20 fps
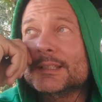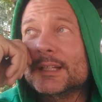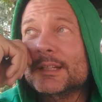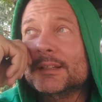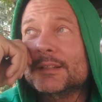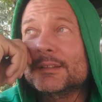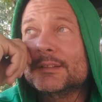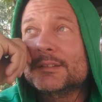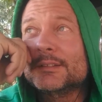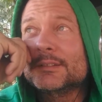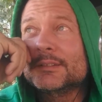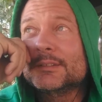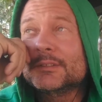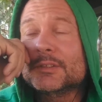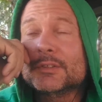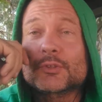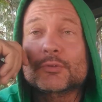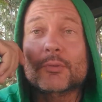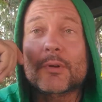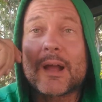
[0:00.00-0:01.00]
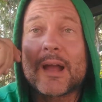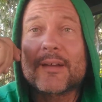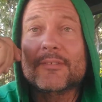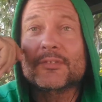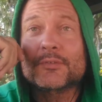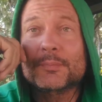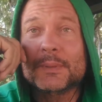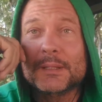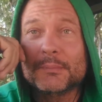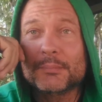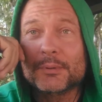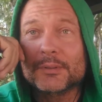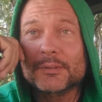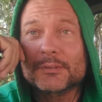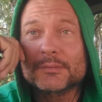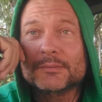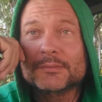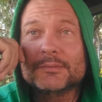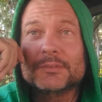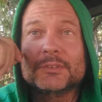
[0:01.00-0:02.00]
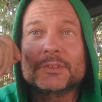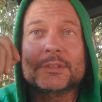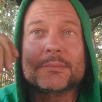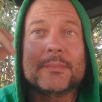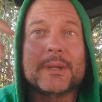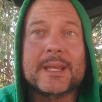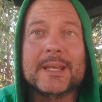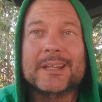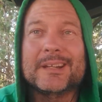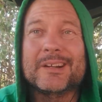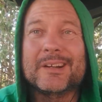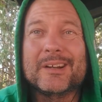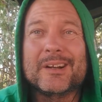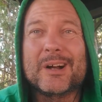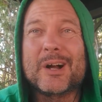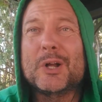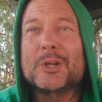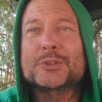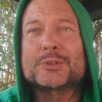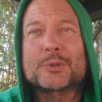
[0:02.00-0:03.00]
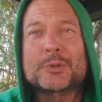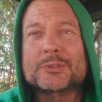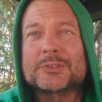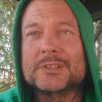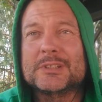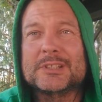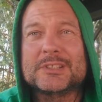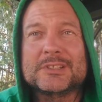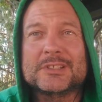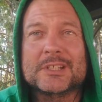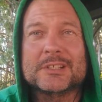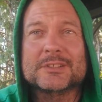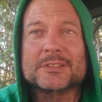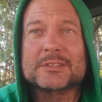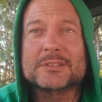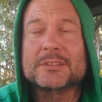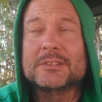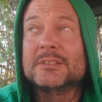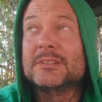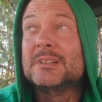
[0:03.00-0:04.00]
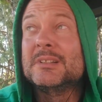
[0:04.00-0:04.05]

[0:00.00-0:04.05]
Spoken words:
that drives people to make all sorts of decisions.